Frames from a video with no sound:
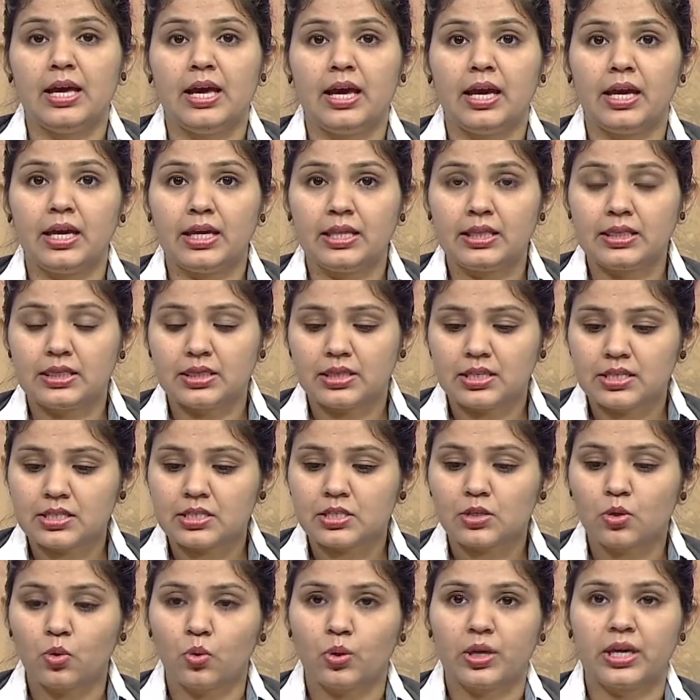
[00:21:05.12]
In
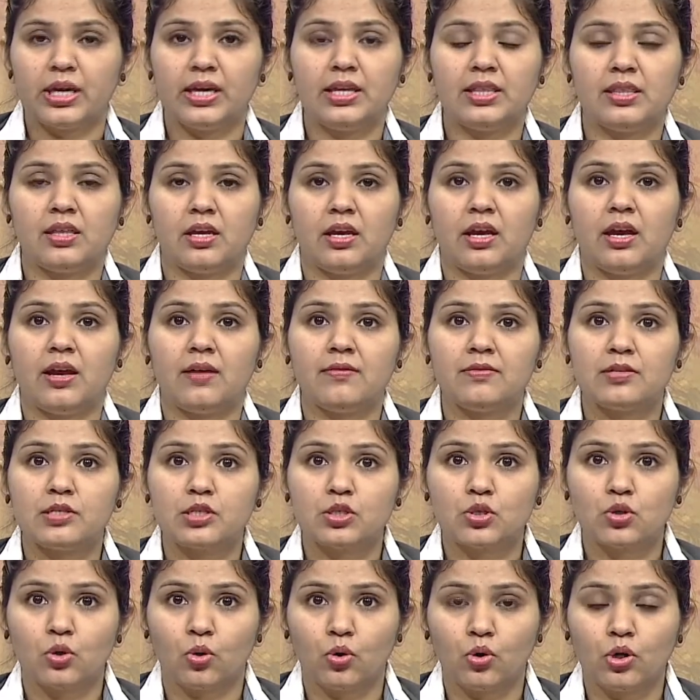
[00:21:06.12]
this cookie, they have
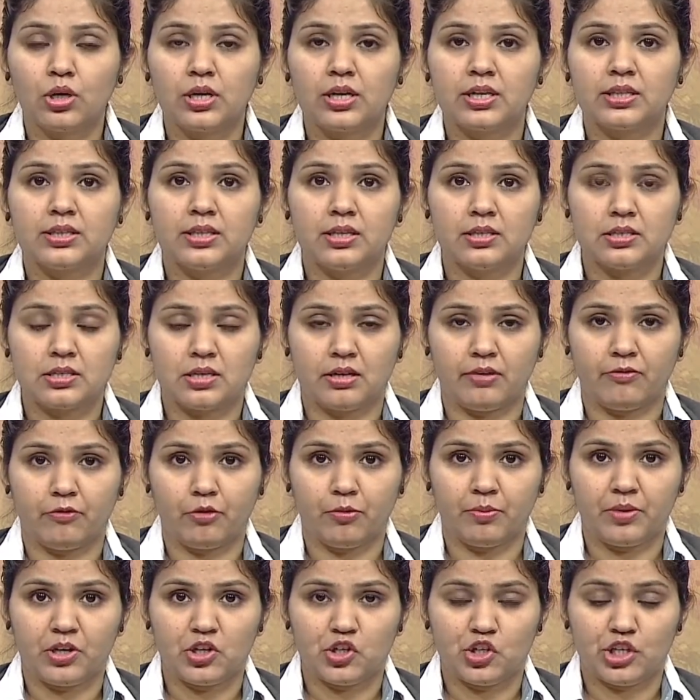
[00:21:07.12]
stored this
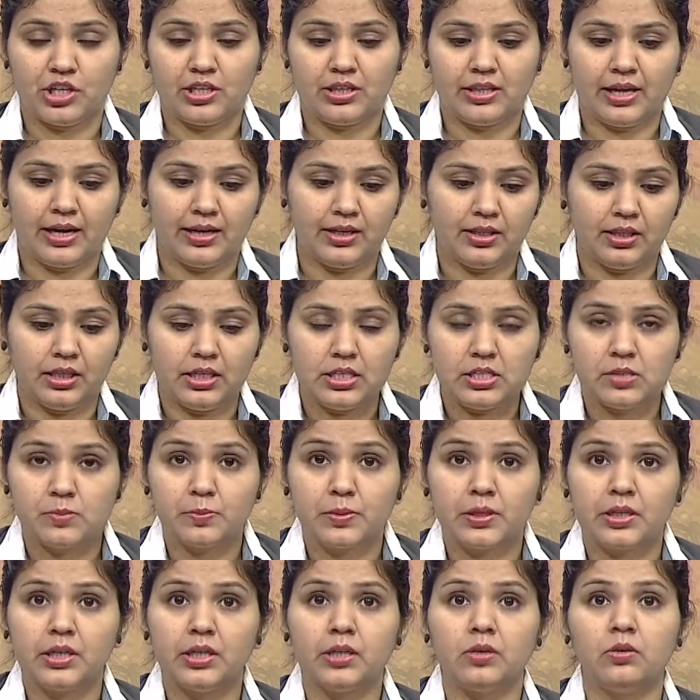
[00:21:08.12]
information that this
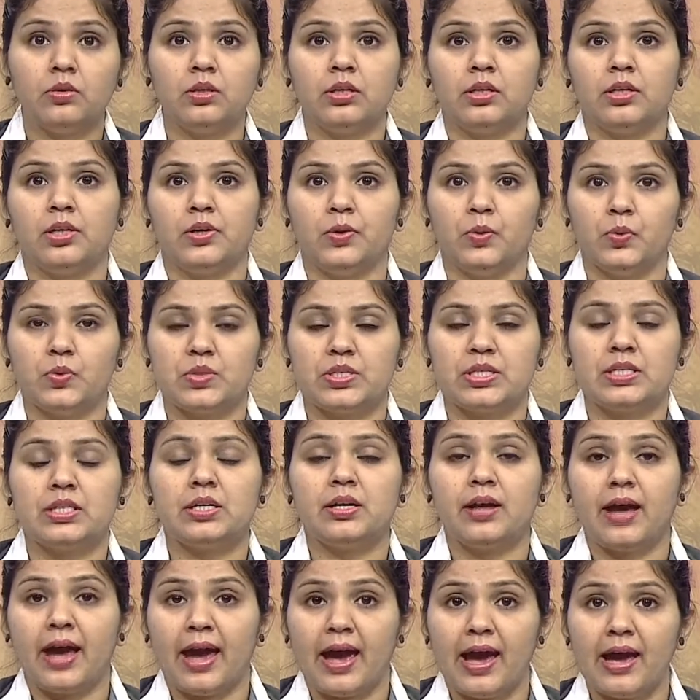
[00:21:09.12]
particular
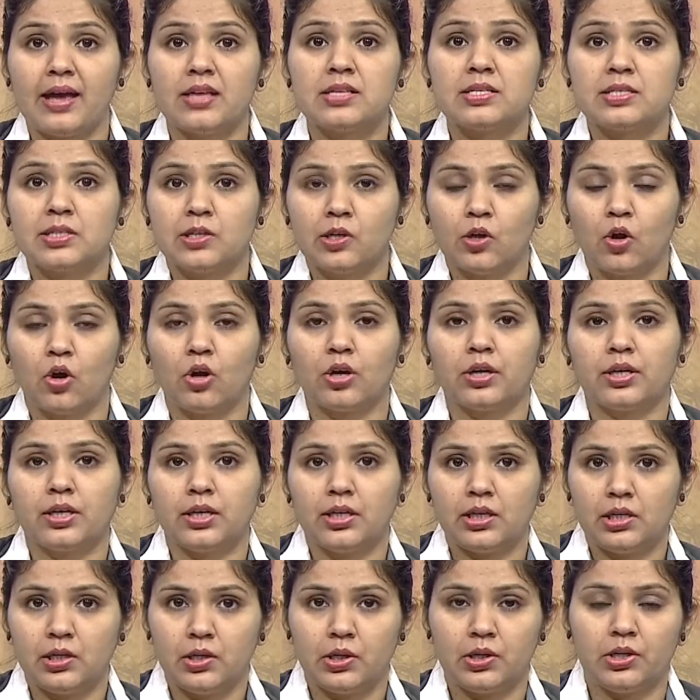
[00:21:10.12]
user has logged
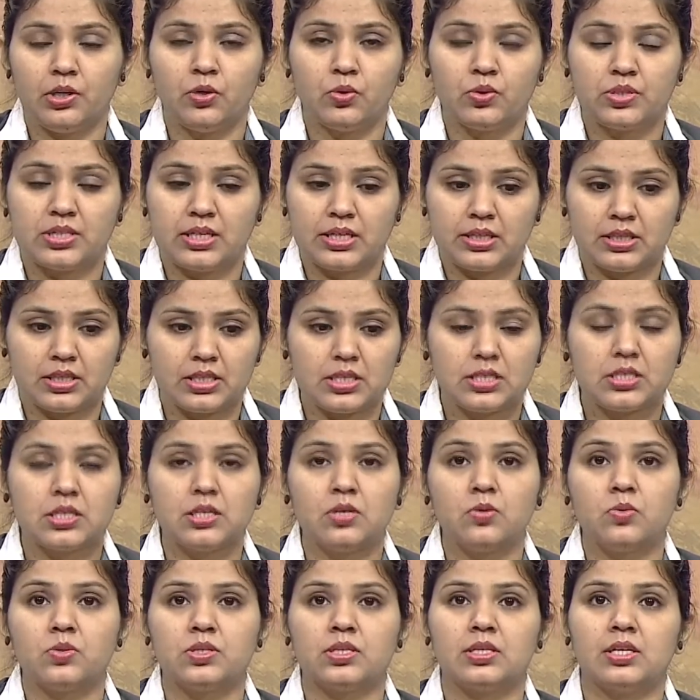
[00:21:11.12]
in using this
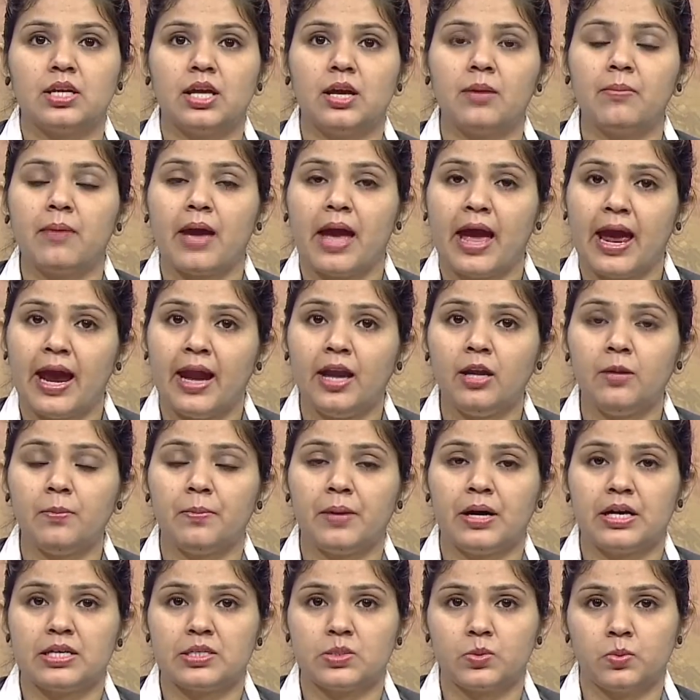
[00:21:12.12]
username and
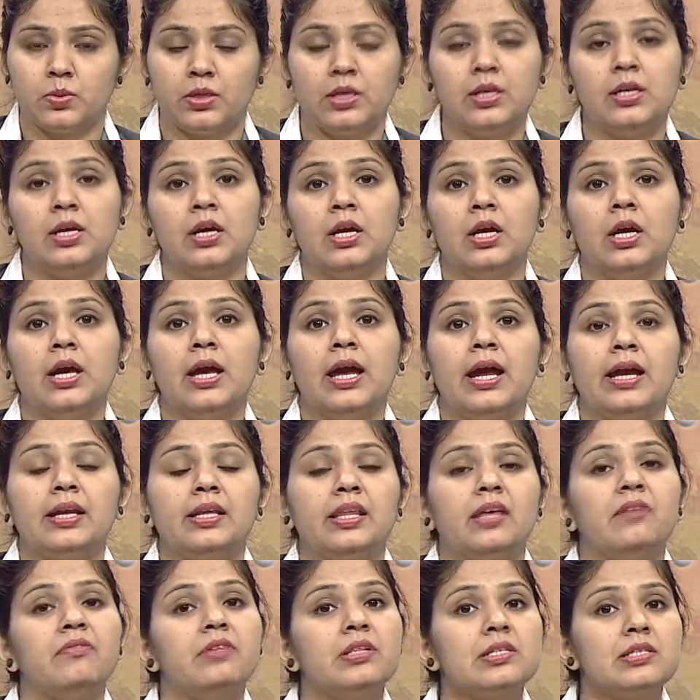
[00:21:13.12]
password.
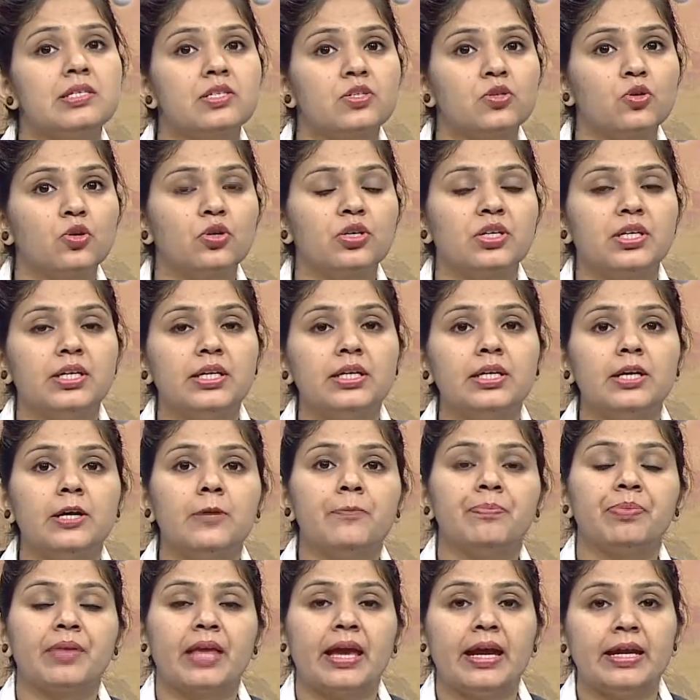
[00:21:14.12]
They will store it,
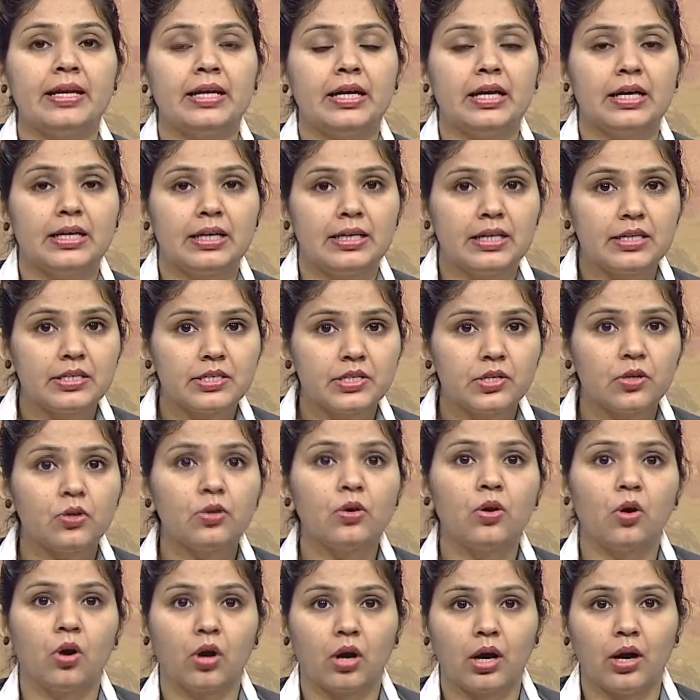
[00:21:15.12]
and unless you
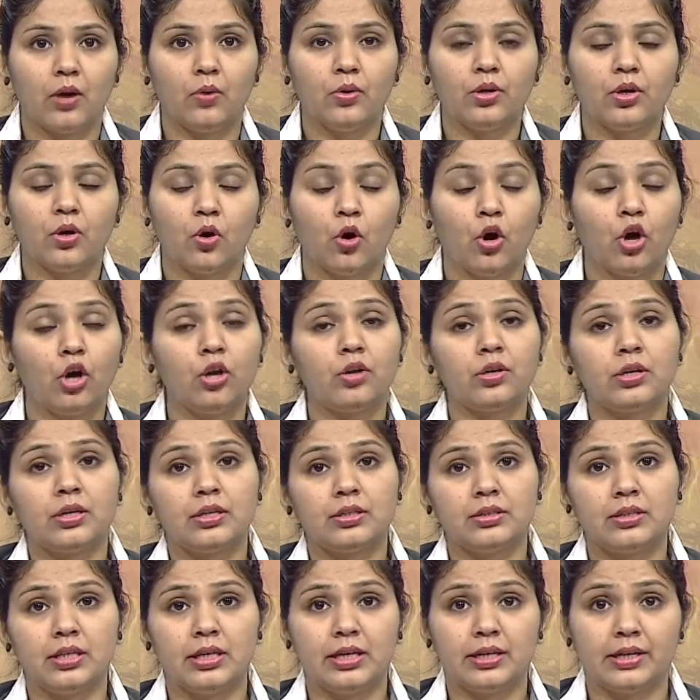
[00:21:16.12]
log out or
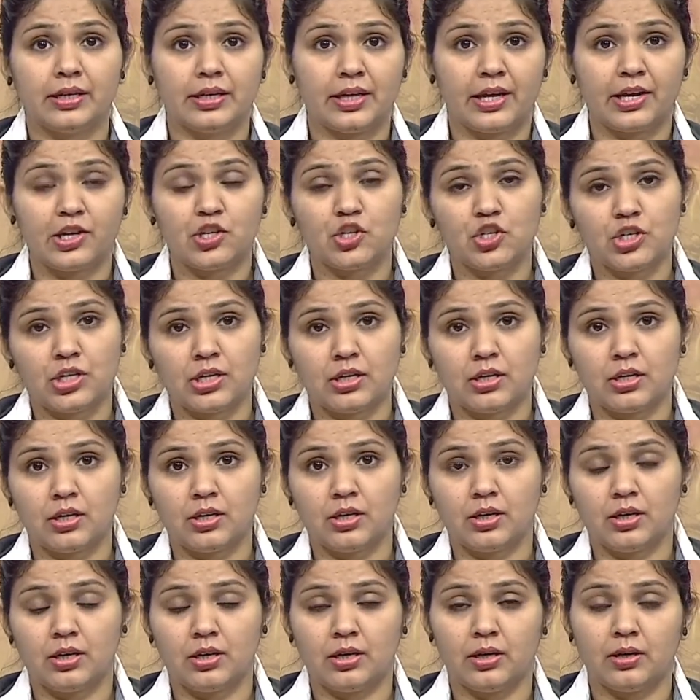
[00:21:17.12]
the connection
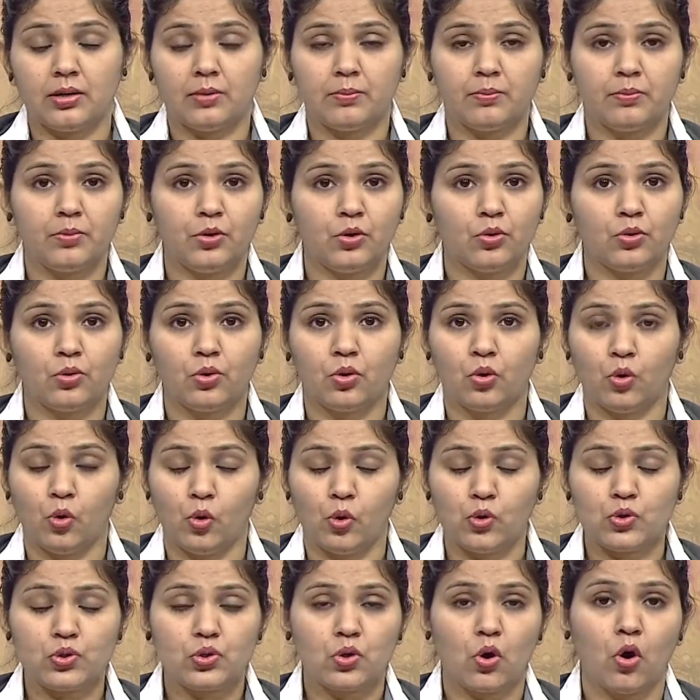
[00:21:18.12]

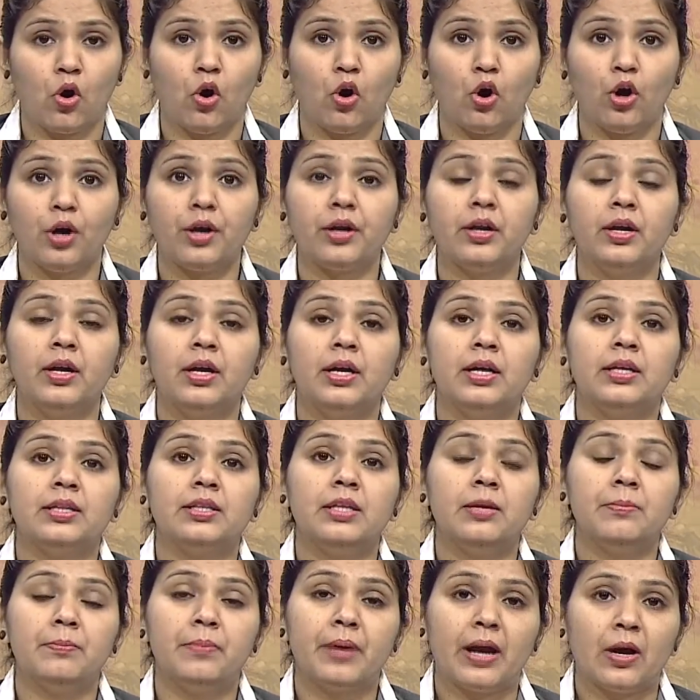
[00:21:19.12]
goes, or
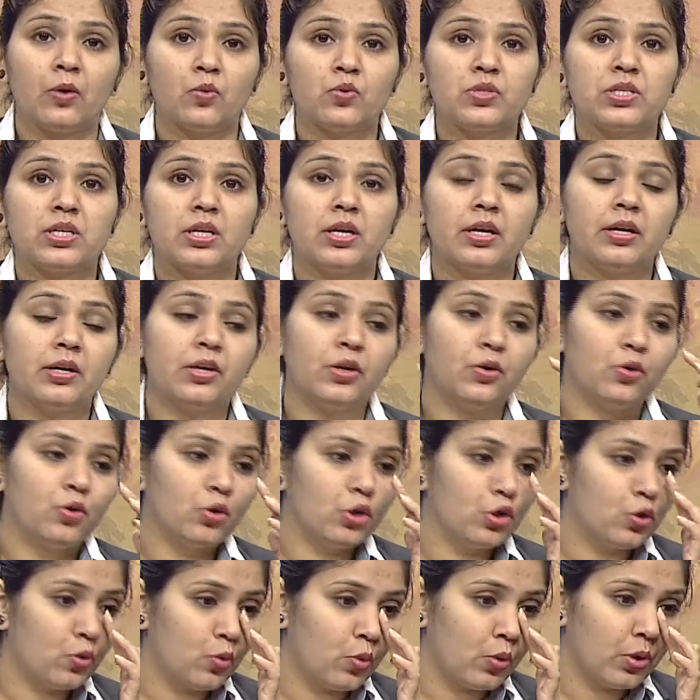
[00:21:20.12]
the browser
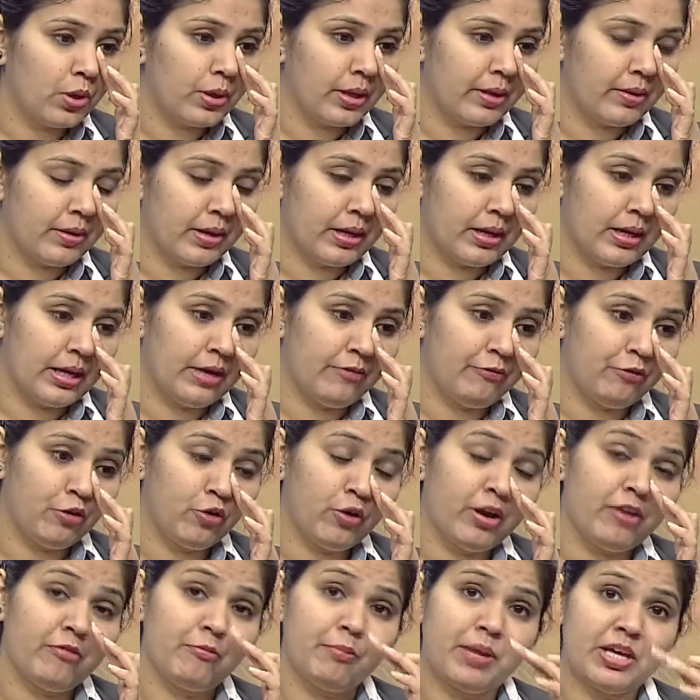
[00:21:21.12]
if you
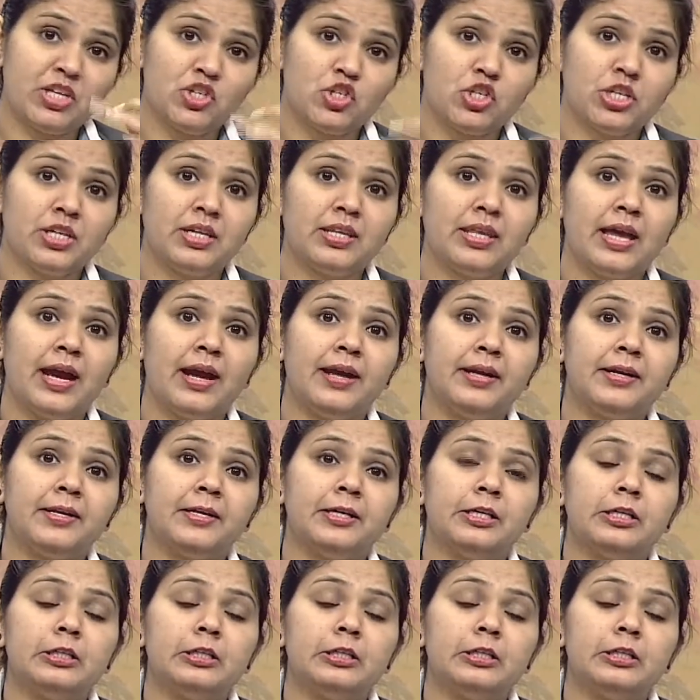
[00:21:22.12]
have mentioned that